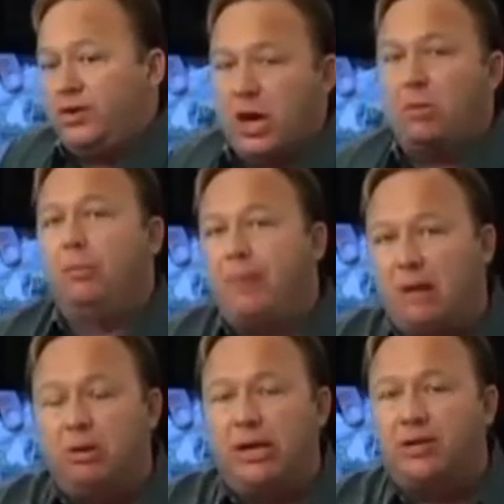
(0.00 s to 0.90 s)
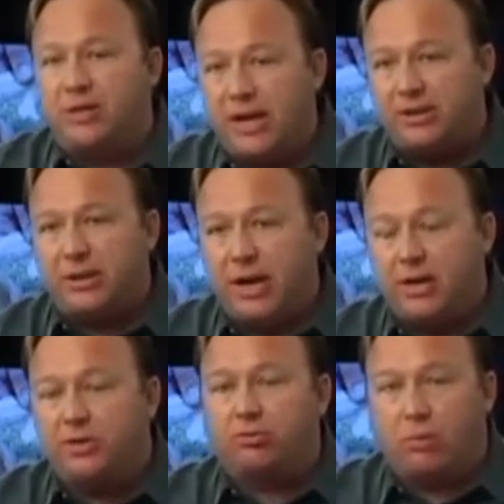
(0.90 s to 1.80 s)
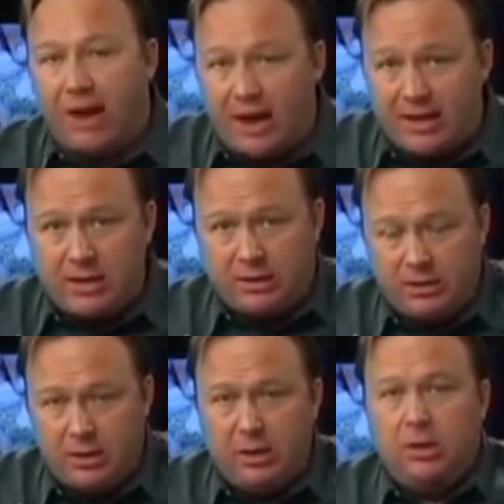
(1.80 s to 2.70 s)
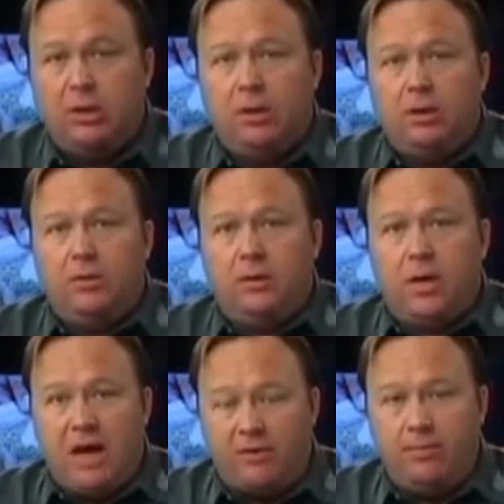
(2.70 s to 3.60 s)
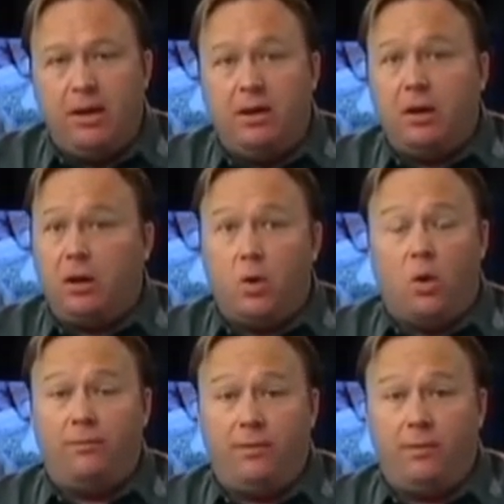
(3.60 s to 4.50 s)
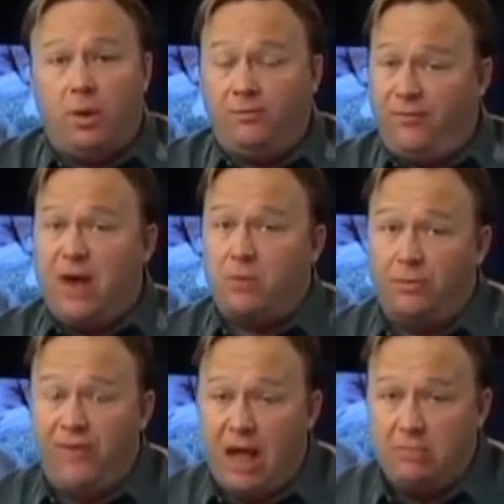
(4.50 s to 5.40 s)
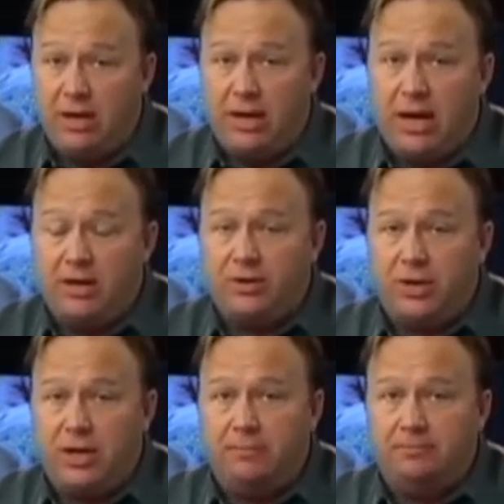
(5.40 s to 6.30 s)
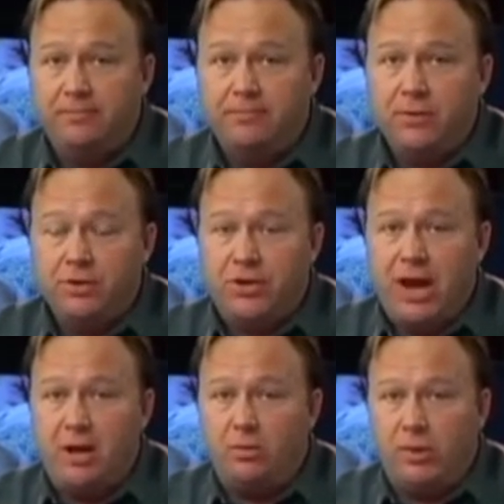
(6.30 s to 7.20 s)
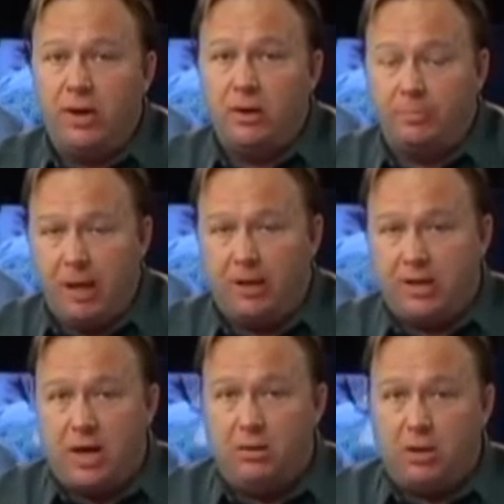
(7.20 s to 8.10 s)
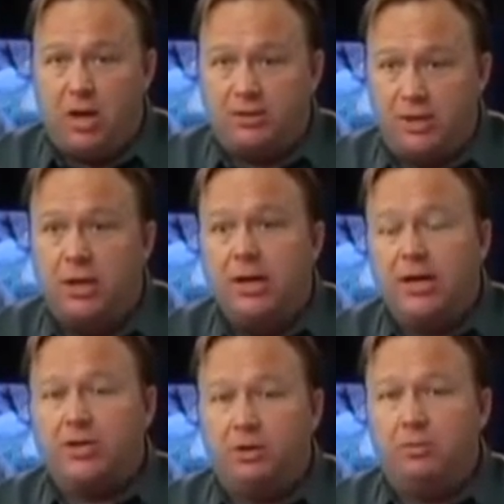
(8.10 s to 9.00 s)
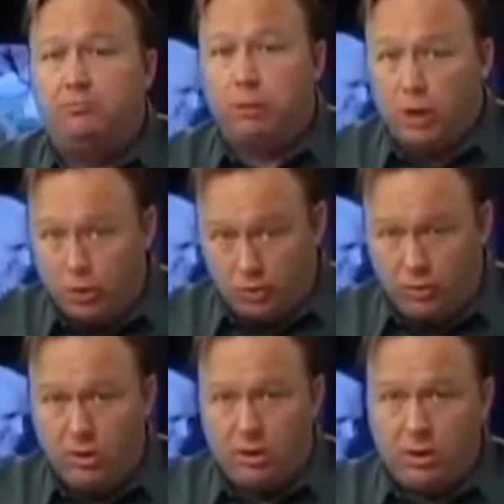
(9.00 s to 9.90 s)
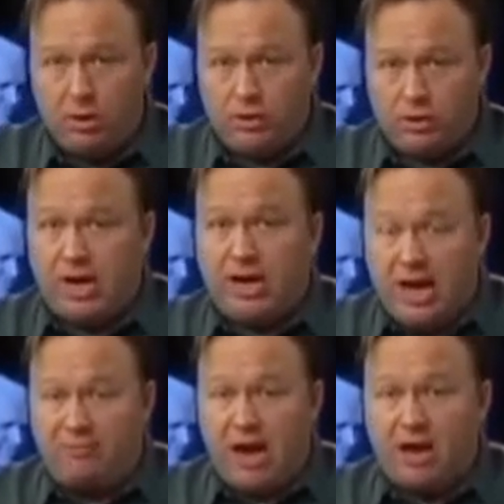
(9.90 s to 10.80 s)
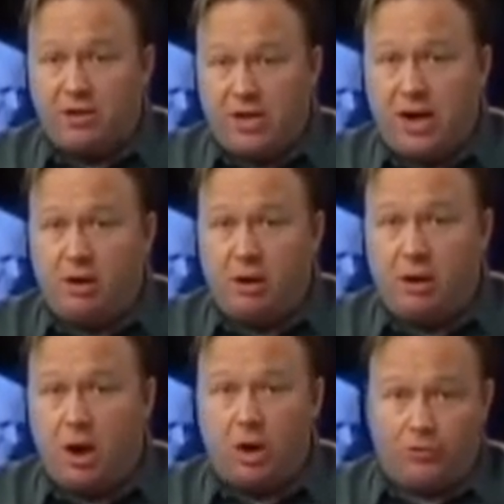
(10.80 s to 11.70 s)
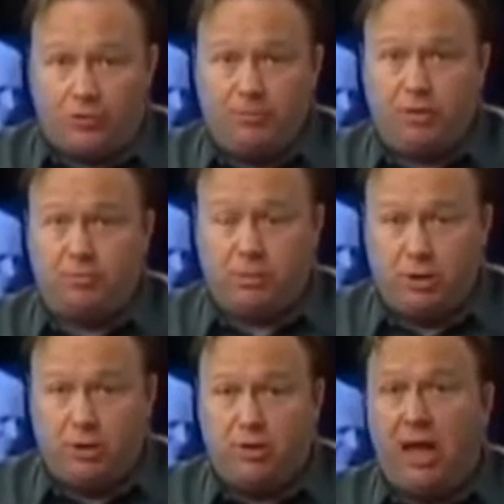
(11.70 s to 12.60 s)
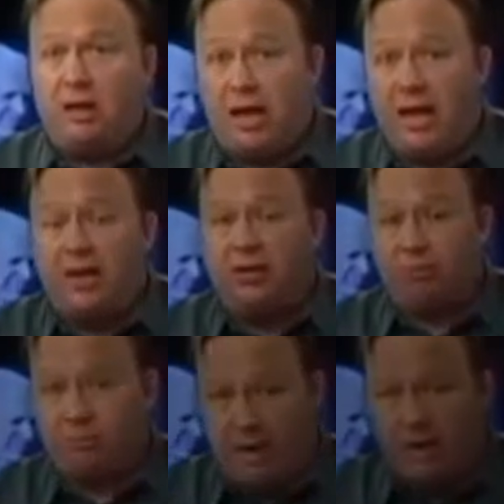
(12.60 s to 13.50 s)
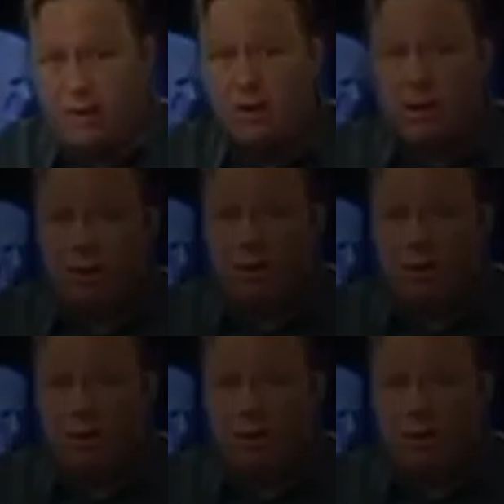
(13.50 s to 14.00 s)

The general public is designated as red. Government, what federal family, as Janet Reno Napolitano calls it, is blue. Just like in Afghanistan, our troops are blue, al-Qaeda is red.